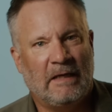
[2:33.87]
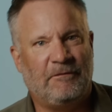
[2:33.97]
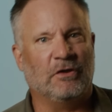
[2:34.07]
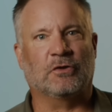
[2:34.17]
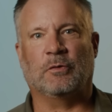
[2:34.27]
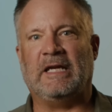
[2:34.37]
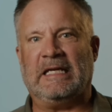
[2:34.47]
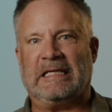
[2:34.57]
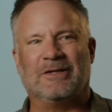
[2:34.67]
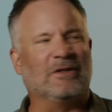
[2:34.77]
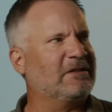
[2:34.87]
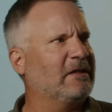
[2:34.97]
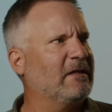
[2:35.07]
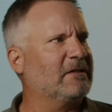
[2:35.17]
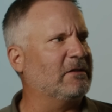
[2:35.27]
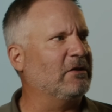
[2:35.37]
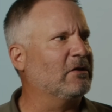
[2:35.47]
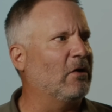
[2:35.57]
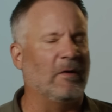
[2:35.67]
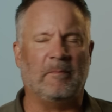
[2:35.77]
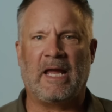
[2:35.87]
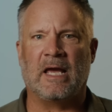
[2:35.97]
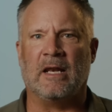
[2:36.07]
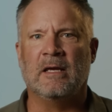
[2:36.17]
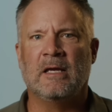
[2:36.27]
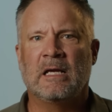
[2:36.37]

If you're Greek, you're listening to this and you're going, man,